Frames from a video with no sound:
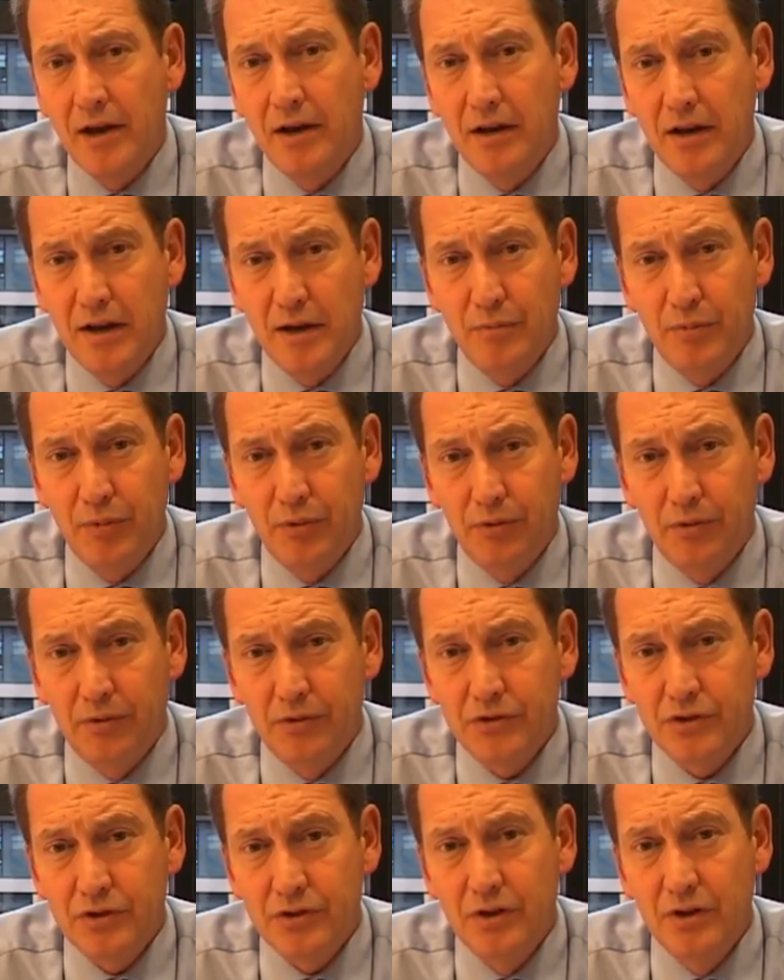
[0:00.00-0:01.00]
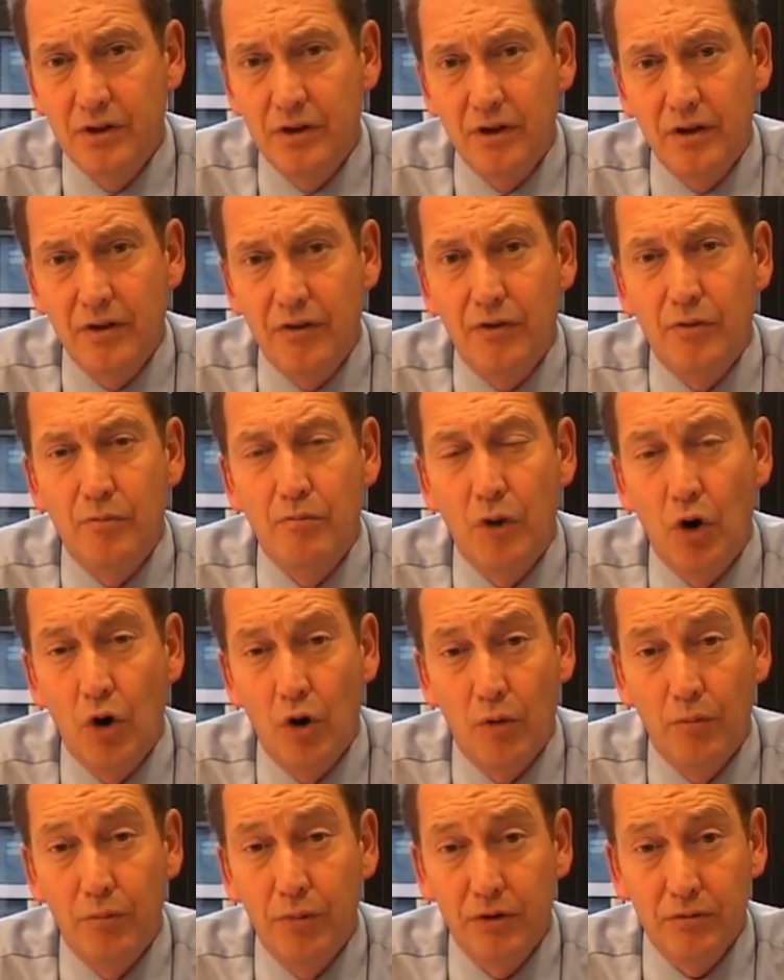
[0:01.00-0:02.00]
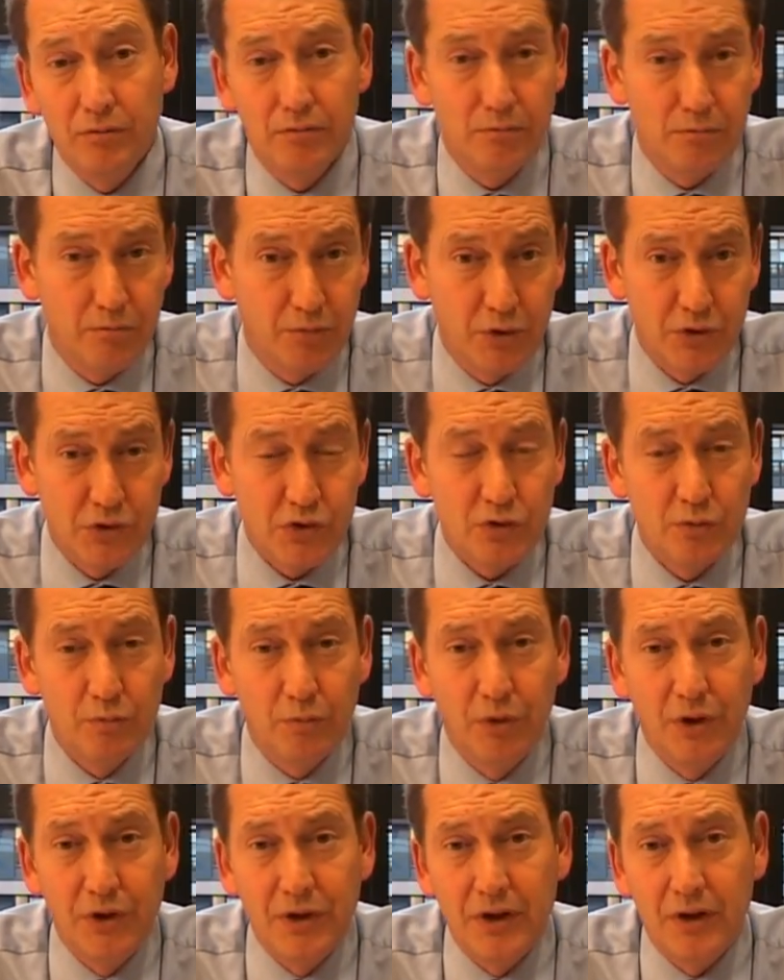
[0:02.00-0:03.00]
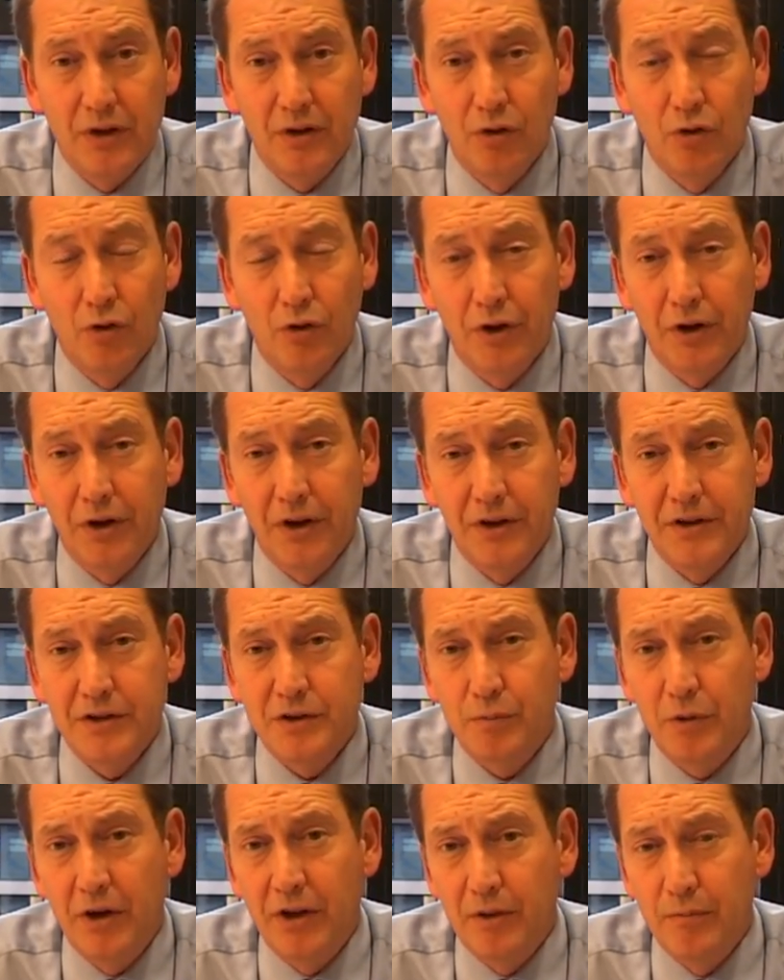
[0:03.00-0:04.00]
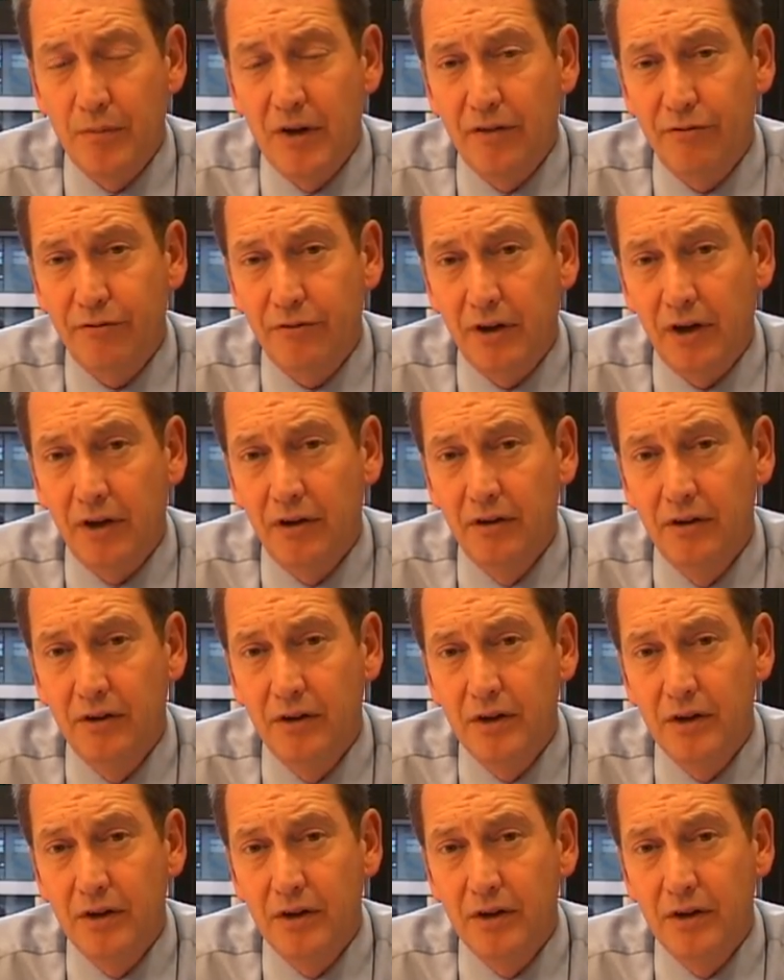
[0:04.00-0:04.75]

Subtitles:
in Naples the mob, possibly organized by the mafia,